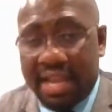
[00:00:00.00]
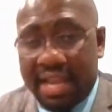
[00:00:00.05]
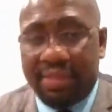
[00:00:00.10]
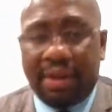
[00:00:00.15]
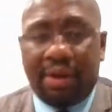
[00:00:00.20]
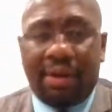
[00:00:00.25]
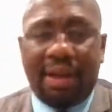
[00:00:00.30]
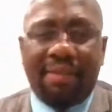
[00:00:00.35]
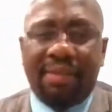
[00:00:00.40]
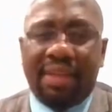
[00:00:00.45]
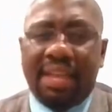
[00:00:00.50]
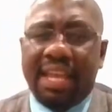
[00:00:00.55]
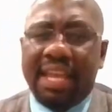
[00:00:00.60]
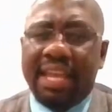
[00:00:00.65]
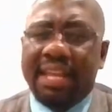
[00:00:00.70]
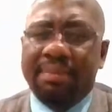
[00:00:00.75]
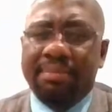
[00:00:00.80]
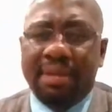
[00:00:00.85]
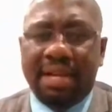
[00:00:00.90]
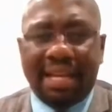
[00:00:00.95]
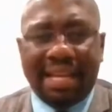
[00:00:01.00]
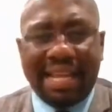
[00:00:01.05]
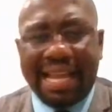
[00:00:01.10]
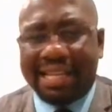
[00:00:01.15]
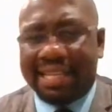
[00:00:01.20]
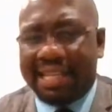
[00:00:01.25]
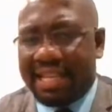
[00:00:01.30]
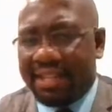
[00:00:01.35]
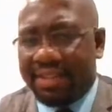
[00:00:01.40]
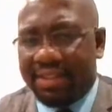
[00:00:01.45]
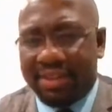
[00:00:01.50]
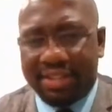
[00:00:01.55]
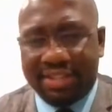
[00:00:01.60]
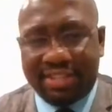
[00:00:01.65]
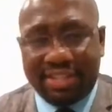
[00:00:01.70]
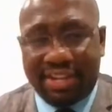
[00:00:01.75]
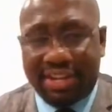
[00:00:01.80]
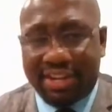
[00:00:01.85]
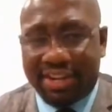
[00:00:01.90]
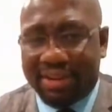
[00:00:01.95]
They don't have any money at the end of the
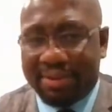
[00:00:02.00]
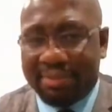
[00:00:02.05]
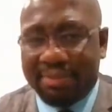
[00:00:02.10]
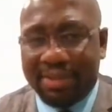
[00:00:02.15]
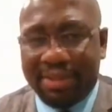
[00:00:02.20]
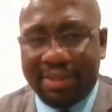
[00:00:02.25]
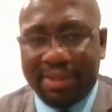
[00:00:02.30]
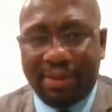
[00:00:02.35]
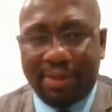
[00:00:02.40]
term.